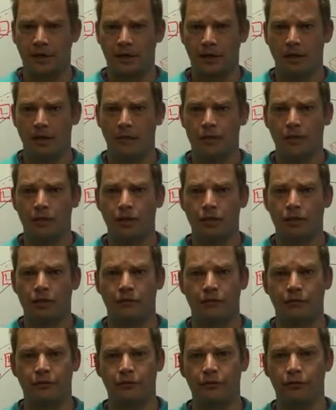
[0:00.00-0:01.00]
We're going to look at a
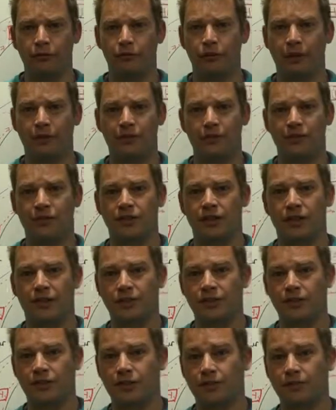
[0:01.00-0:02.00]
few other
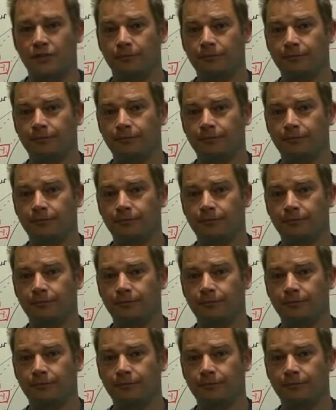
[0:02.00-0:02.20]
sciences.